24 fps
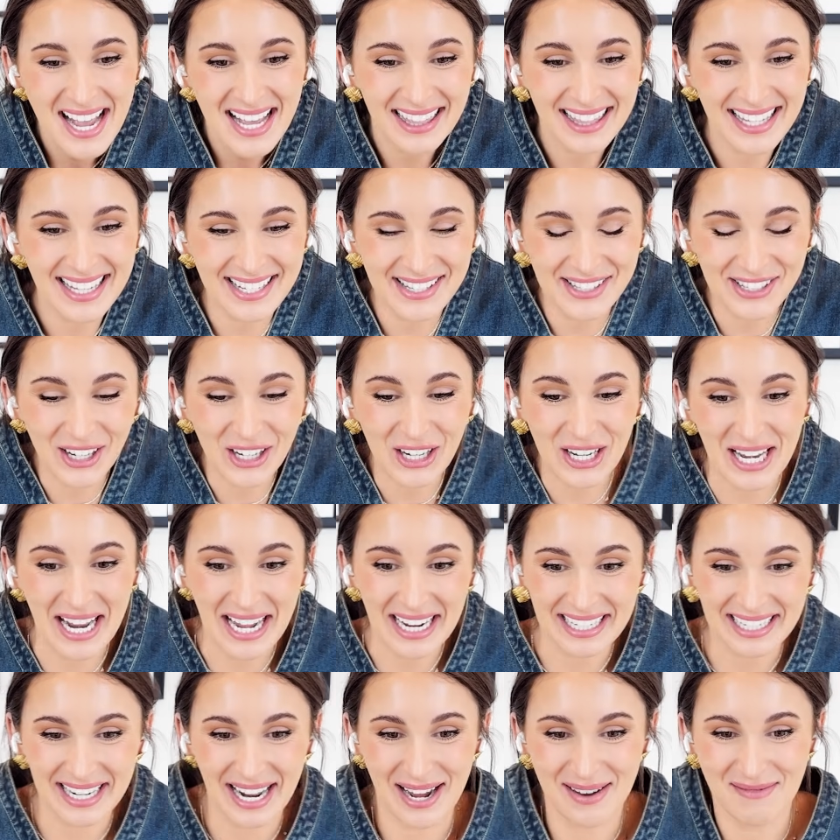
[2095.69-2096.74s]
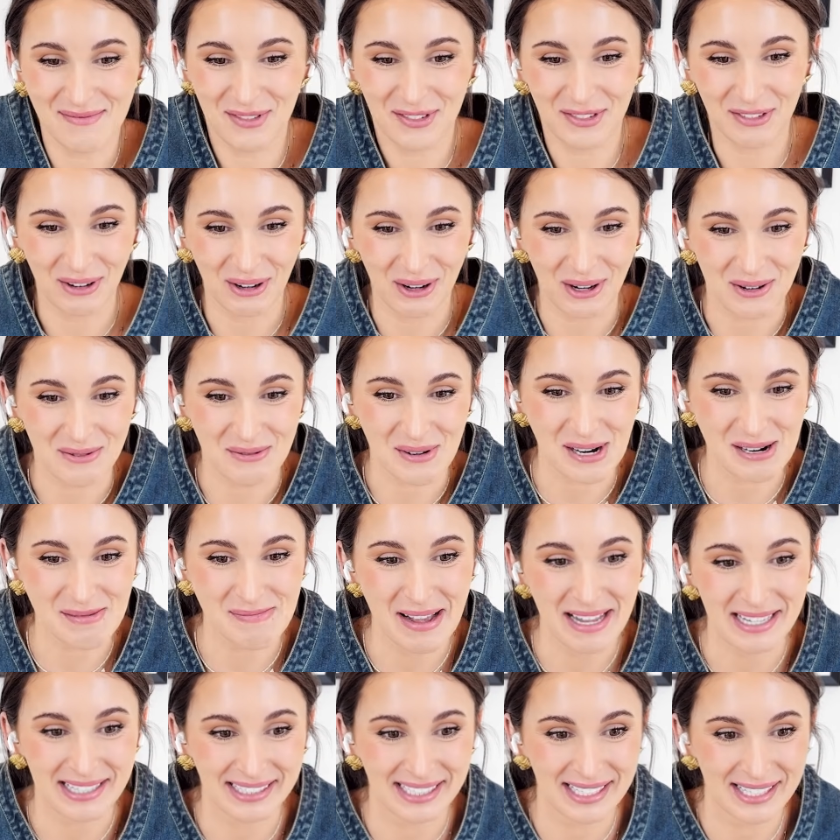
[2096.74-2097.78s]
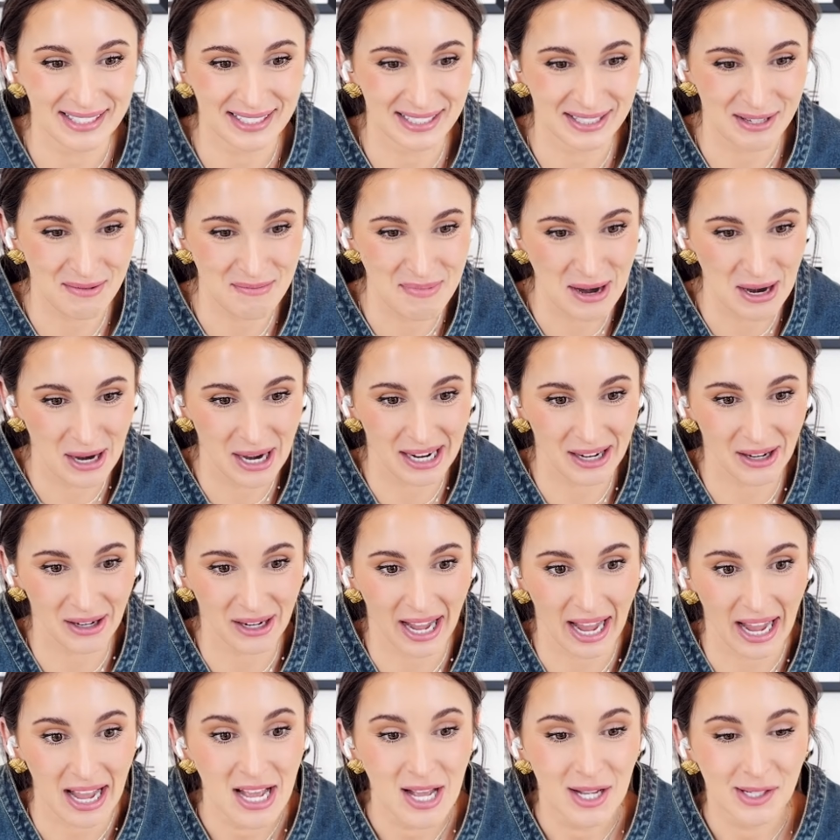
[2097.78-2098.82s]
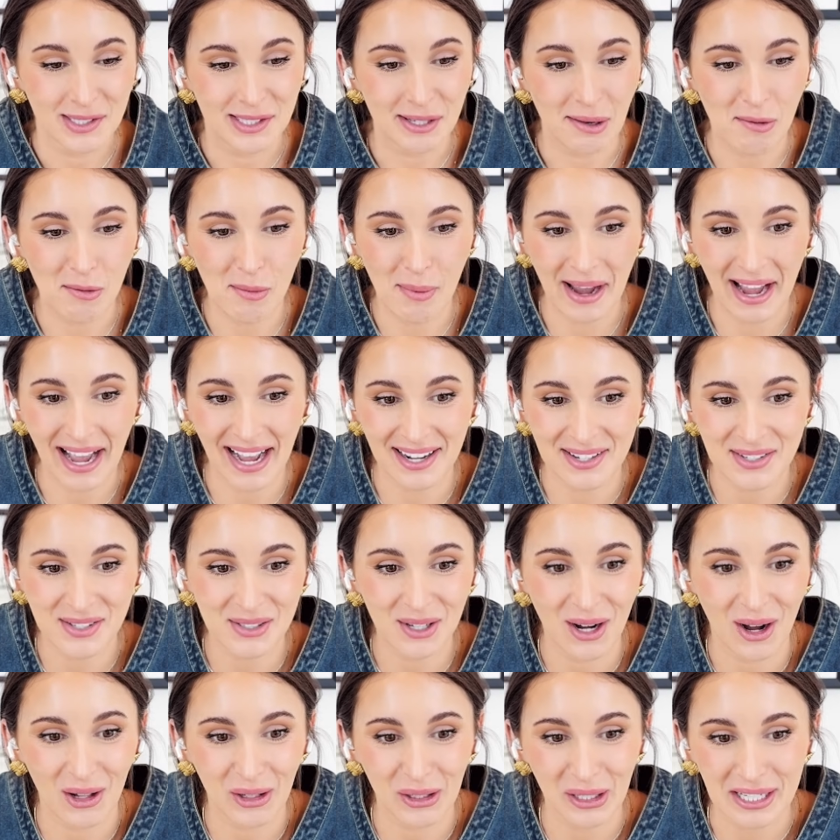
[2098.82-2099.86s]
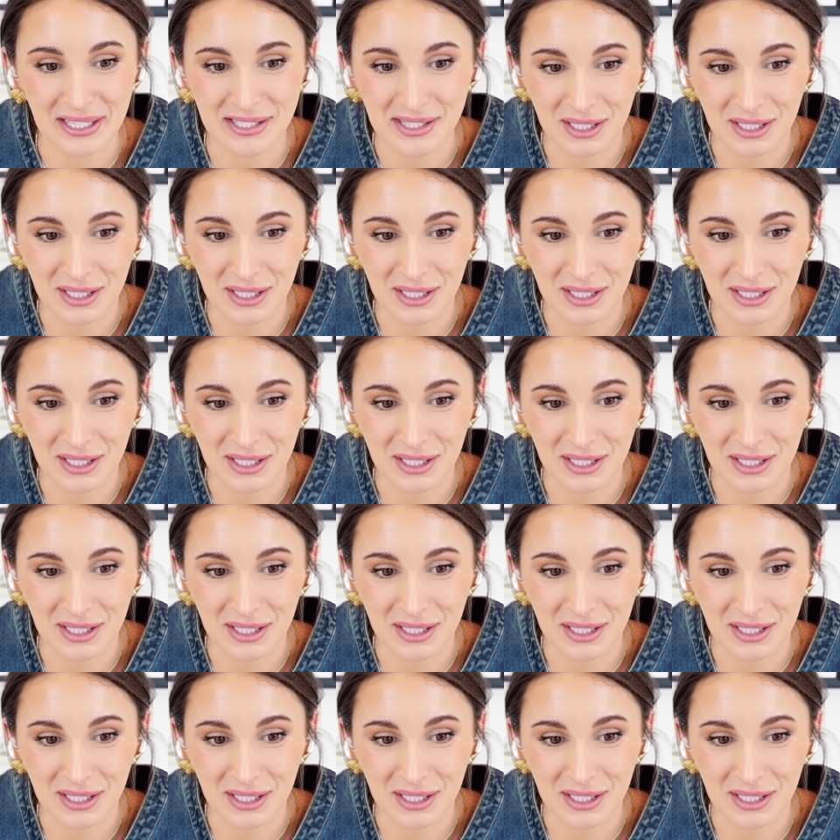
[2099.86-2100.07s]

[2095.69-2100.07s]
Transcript: These are nicknames for her work besties. It's appearing. Okay. Some of my ex-colleagues,